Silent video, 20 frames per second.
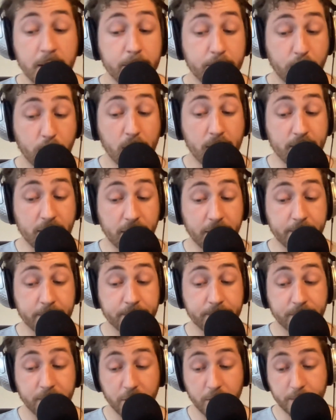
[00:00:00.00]
Poirot,
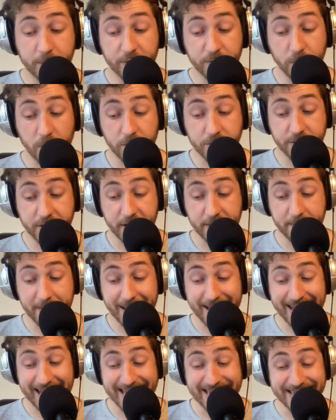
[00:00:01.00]
who was watching
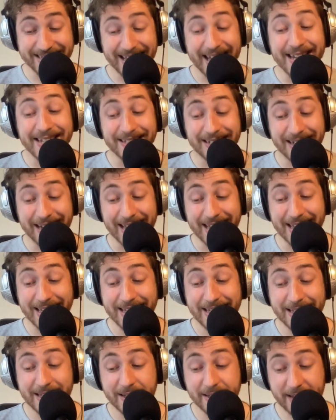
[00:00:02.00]
me intently,
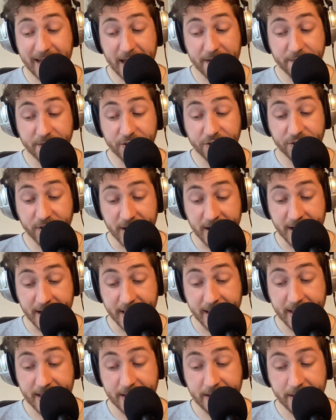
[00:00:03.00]
gave a
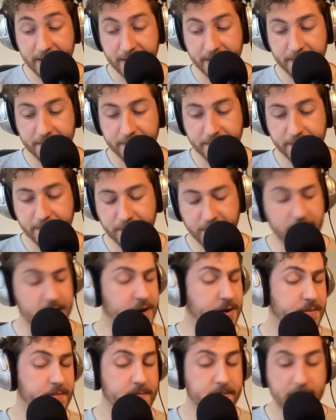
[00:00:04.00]
sigh.
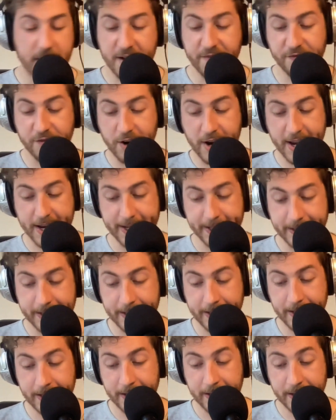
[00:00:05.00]
Come, my friend,
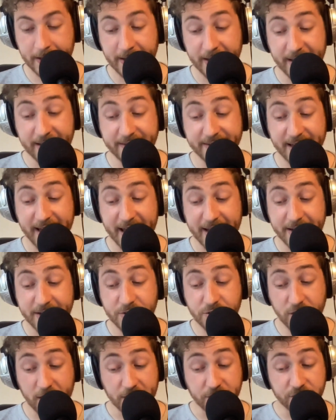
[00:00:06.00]
he said,
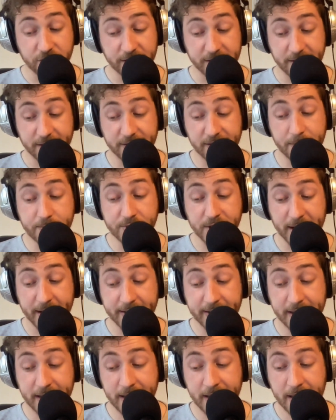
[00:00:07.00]
changing the
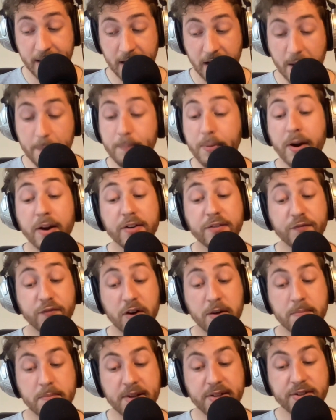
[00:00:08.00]
subject. Apart
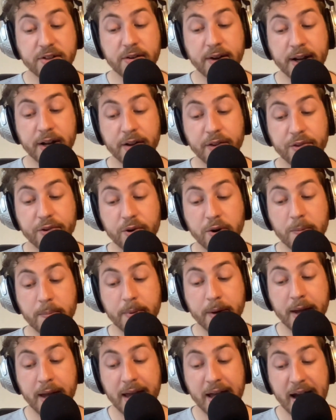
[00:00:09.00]
from Mr. Inglethorpe,
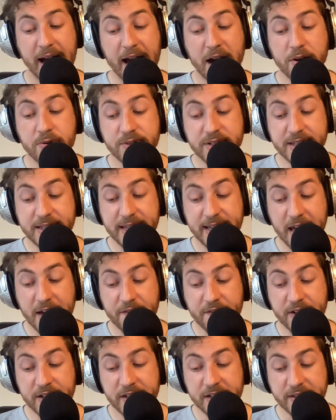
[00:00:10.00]
how did the
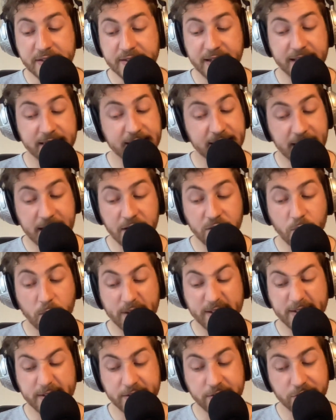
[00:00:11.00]
evidence at the
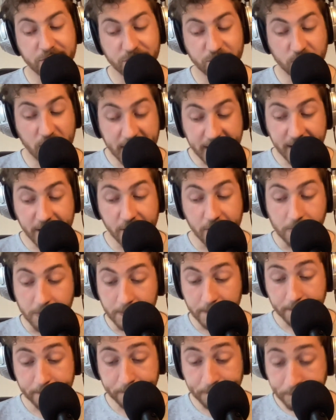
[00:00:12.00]
inquest strike you?